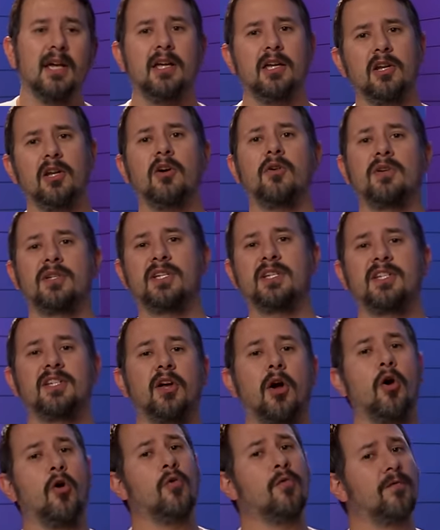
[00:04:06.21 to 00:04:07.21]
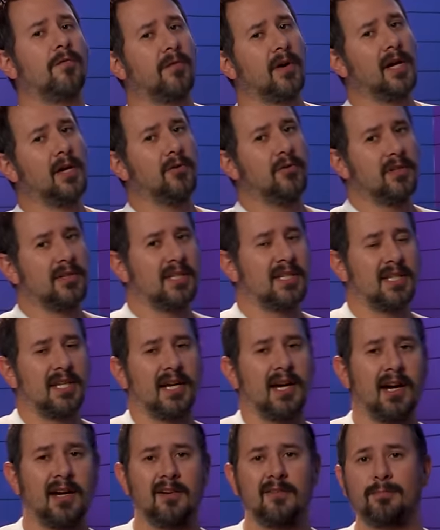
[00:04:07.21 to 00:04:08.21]
you know, it's its own fragrance that
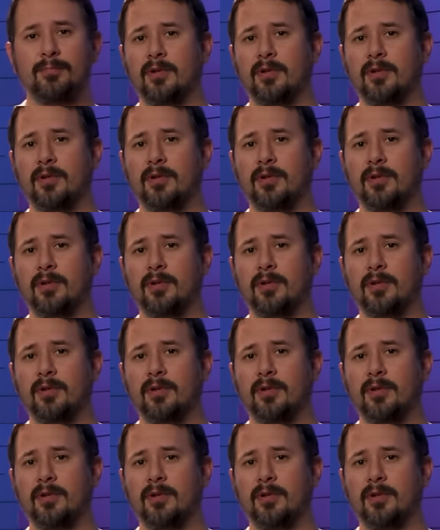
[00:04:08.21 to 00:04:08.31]
kind of